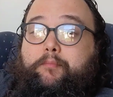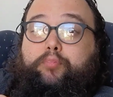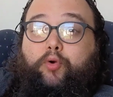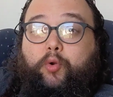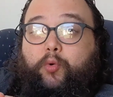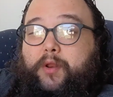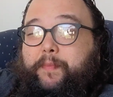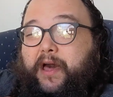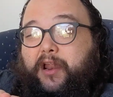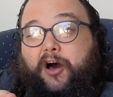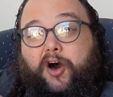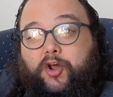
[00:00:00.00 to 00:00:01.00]
brew at
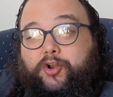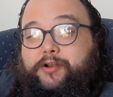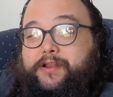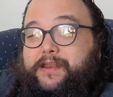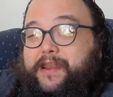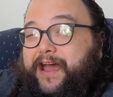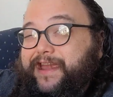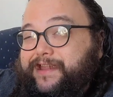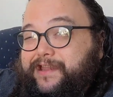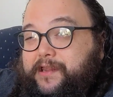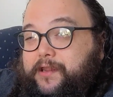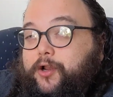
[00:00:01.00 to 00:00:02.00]
about
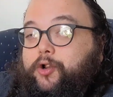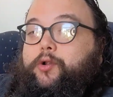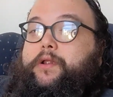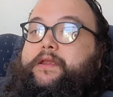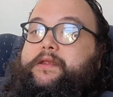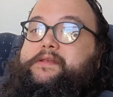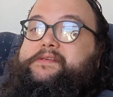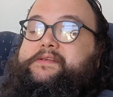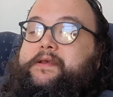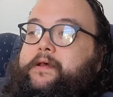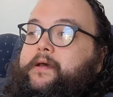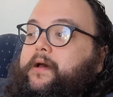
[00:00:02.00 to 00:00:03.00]
190
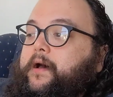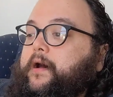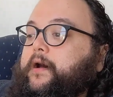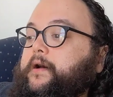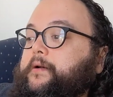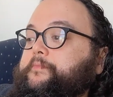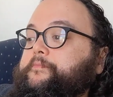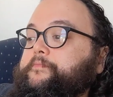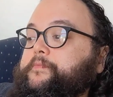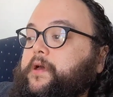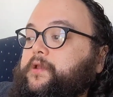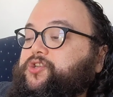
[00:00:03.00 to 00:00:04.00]
degrees.
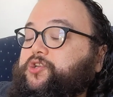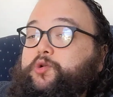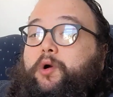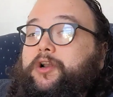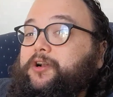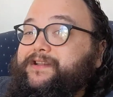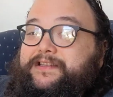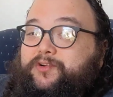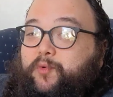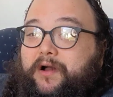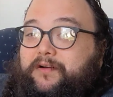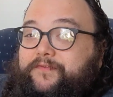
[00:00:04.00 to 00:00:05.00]

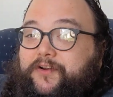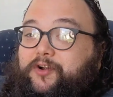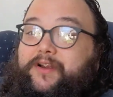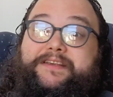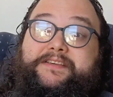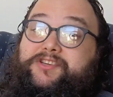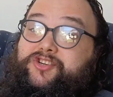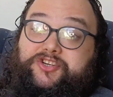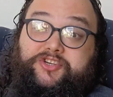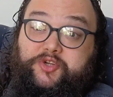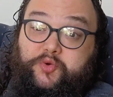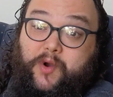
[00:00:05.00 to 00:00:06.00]
212 degrees is
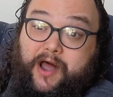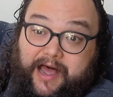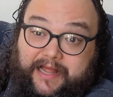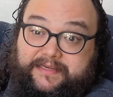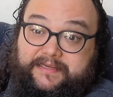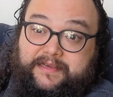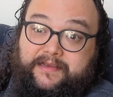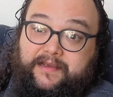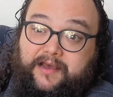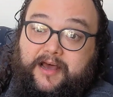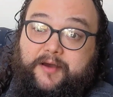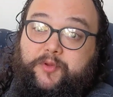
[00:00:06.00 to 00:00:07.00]
just too hot.
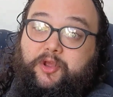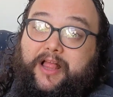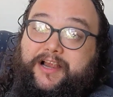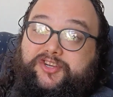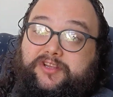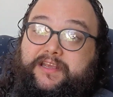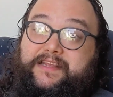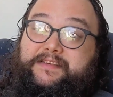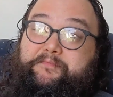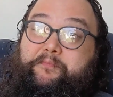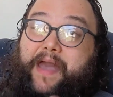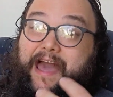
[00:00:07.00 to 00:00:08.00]
You'll actually get
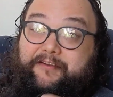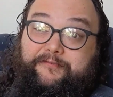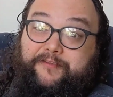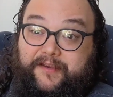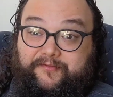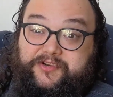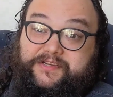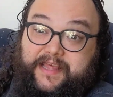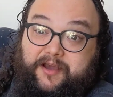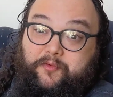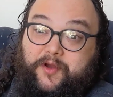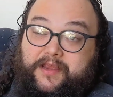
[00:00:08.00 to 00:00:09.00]
some bad flavors
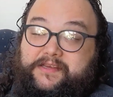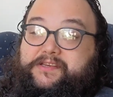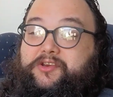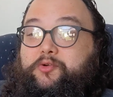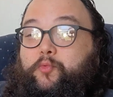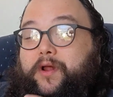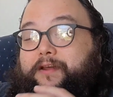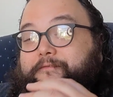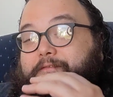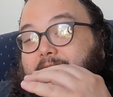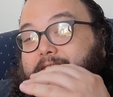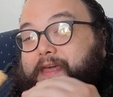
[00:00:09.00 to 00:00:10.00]
that way. So you want to
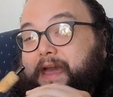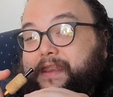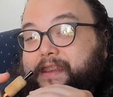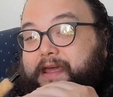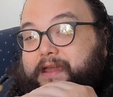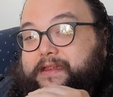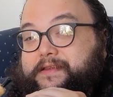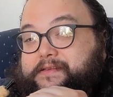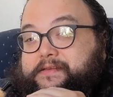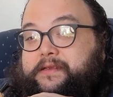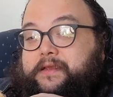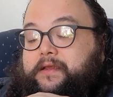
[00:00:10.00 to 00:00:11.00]
find that
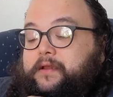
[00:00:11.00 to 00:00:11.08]
nice